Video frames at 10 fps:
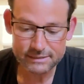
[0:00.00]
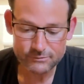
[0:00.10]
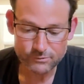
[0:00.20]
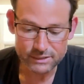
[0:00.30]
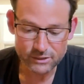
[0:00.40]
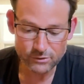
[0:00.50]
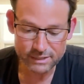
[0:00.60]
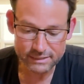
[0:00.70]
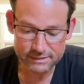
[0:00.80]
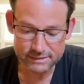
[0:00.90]
We know
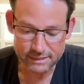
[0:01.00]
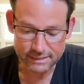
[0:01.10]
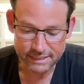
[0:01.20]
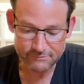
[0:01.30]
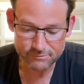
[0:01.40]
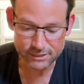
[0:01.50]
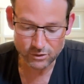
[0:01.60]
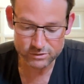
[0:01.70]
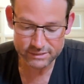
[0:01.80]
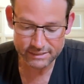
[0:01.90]
that it came from the
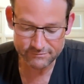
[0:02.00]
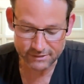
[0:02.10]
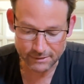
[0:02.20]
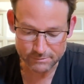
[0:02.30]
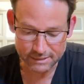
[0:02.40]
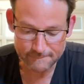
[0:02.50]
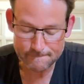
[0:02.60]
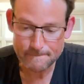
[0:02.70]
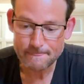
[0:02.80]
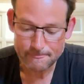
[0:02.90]
Otsuki family,
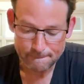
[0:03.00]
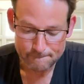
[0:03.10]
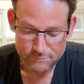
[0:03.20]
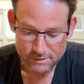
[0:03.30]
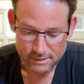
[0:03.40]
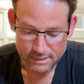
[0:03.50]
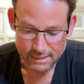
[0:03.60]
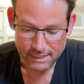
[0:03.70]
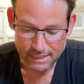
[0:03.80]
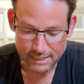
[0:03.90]

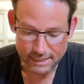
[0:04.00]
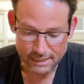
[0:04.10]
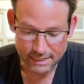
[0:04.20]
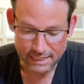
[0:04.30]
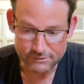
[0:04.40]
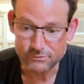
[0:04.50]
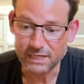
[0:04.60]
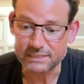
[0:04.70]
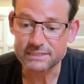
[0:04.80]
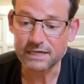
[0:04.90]
and
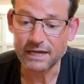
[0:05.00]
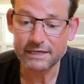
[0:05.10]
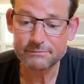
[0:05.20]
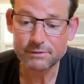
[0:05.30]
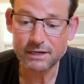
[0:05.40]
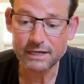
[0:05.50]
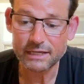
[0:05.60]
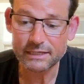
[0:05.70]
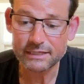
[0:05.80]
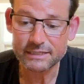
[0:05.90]
it's signed
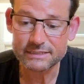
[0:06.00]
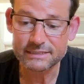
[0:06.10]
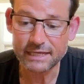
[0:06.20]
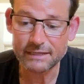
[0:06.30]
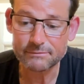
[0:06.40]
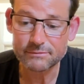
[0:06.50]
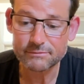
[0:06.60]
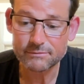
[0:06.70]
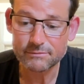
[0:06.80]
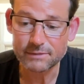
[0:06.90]
by his name
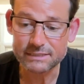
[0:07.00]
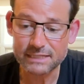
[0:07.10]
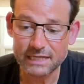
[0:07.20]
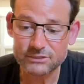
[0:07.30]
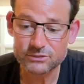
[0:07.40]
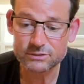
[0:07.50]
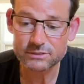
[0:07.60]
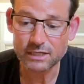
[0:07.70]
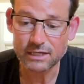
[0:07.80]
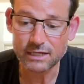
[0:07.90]

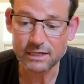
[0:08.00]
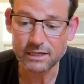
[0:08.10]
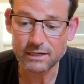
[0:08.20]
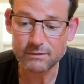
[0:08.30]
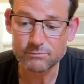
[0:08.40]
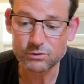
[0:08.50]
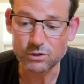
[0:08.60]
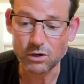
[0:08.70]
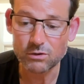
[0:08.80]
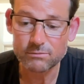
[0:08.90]
Matasuburo,